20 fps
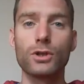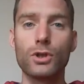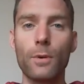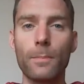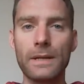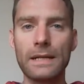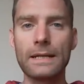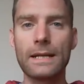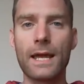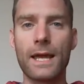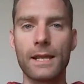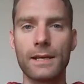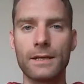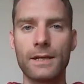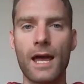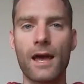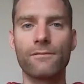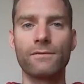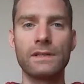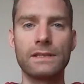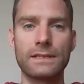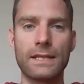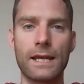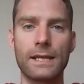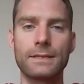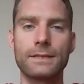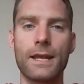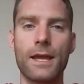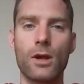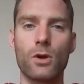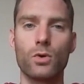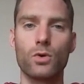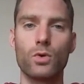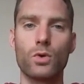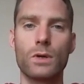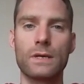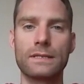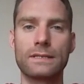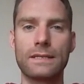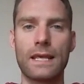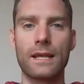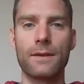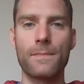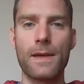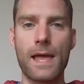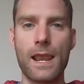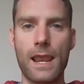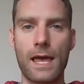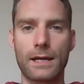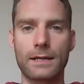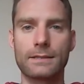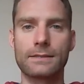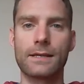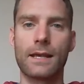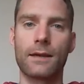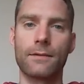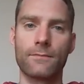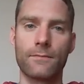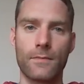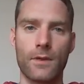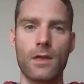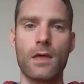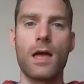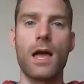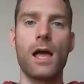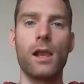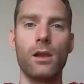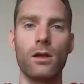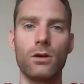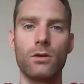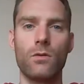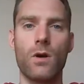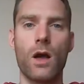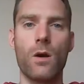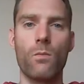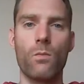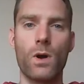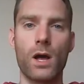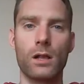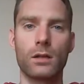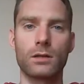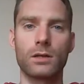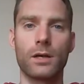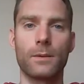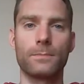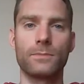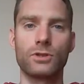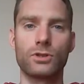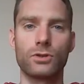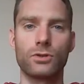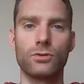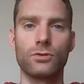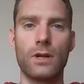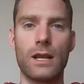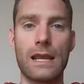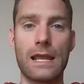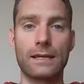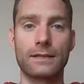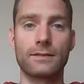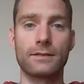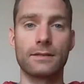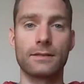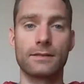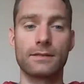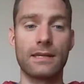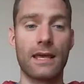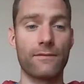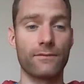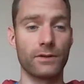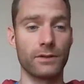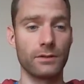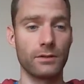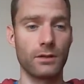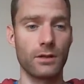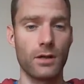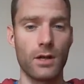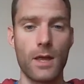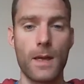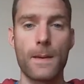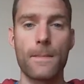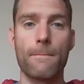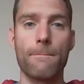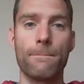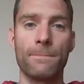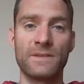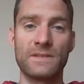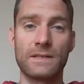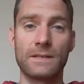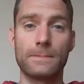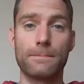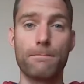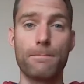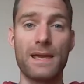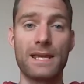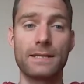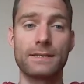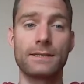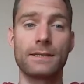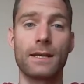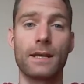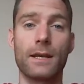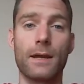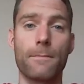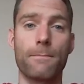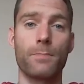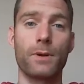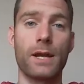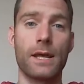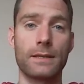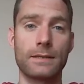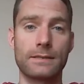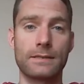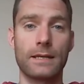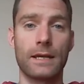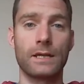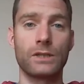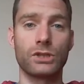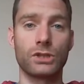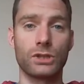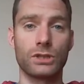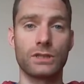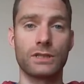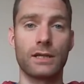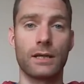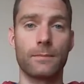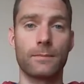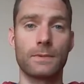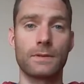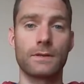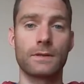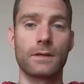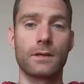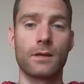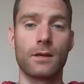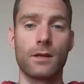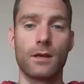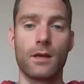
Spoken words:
Dobrý den a vítejte u 7. lekce. Hello and welcome to lesson 7. This is basic pronunciation tips.